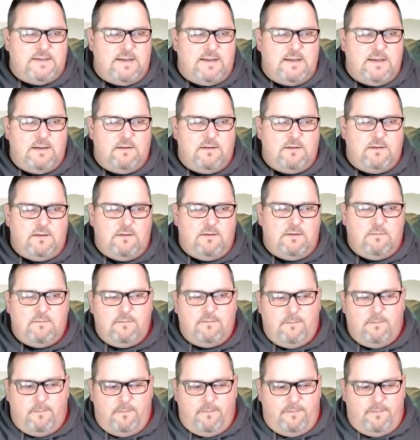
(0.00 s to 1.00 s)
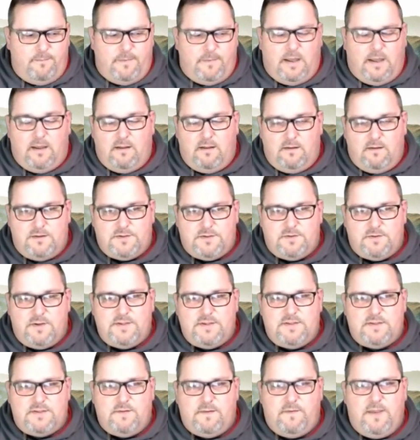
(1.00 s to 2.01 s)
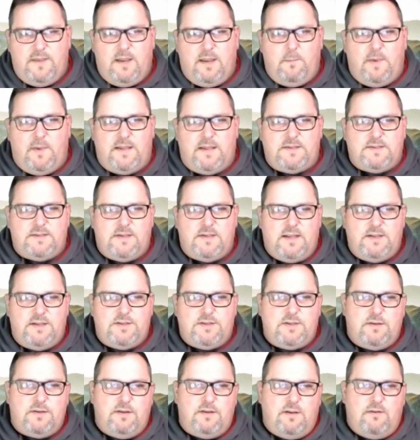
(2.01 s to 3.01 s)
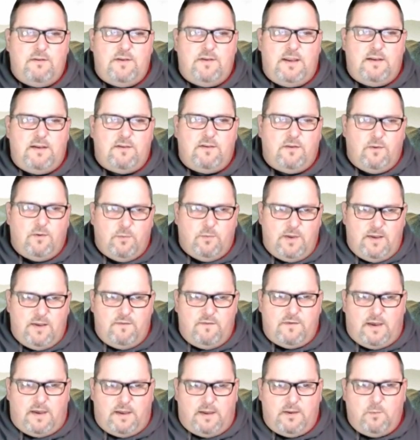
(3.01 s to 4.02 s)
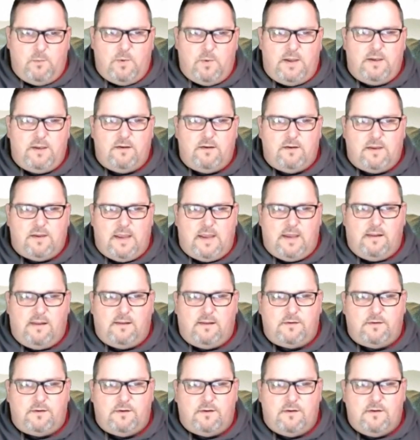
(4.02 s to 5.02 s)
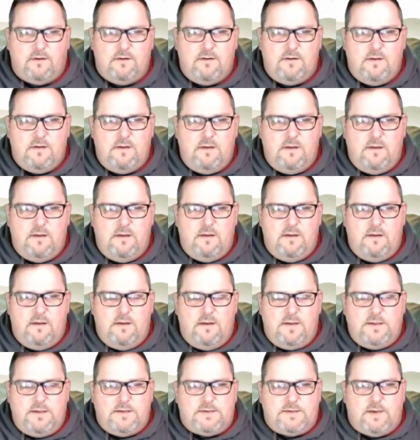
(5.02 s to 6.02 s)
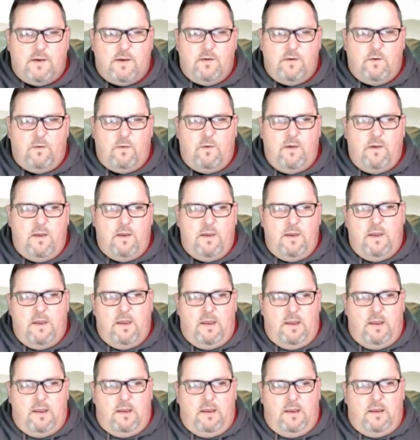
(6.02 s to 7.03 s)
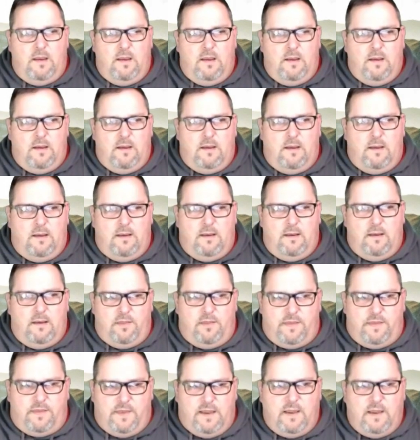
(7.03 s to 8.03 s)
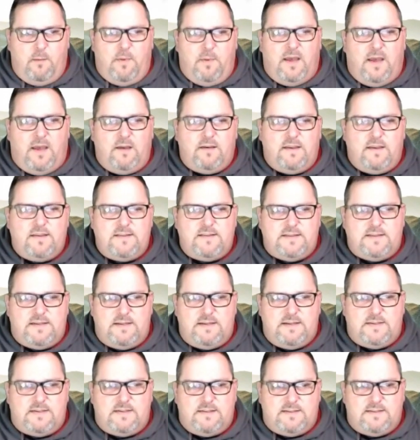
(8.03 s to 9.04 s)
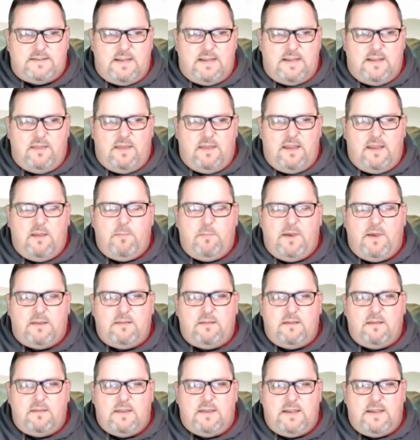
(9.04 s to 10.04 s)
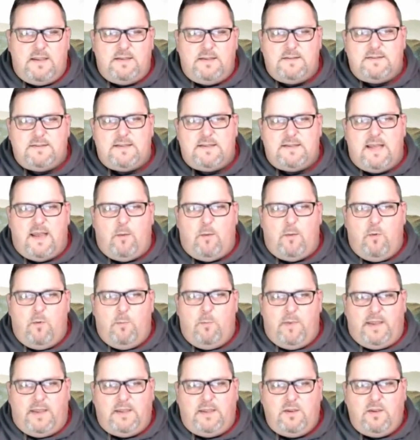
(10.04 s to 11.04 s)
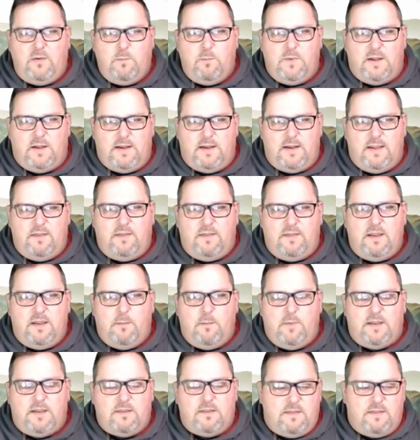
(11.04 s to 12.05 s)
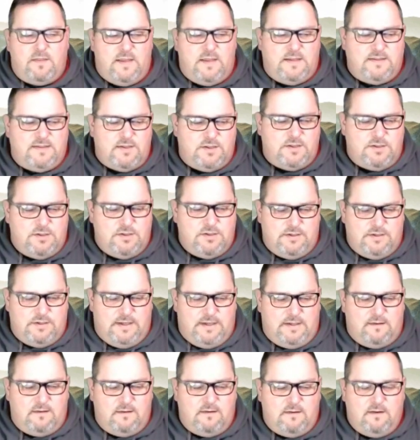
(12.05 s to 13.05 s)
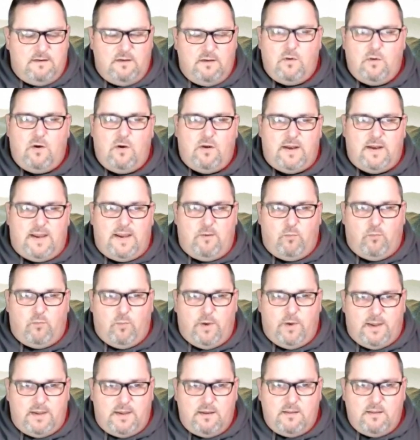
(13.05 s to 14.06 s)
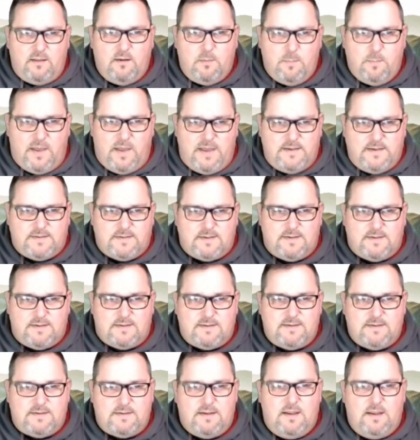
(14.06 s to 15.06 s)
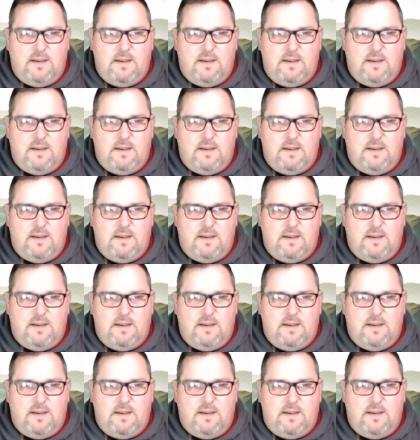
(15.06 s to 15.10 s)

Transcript: then by all stretches of the imagination, you need to reevaluate your calendar. So think about consistency. Think about the things that will make you money. Think about the things that you need to do on a regular basis